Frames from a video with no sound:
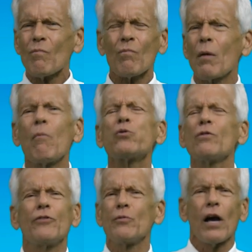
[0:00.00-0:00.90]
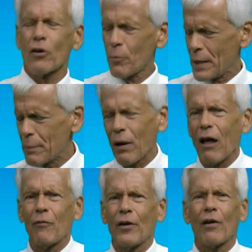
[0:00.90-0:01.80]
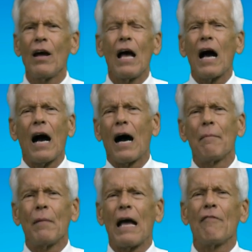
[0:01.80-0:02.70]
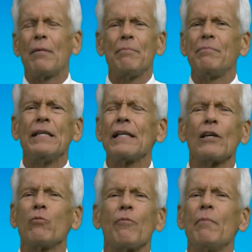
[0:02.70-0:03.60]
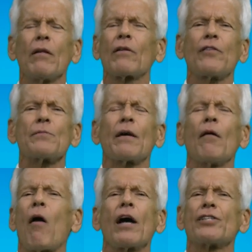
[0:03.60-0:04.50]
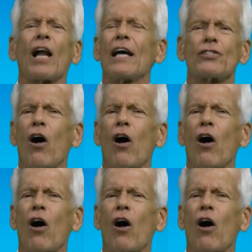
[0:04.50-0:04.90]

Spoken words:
Most of you younger people out there have been dealing with milk that's been homogenized all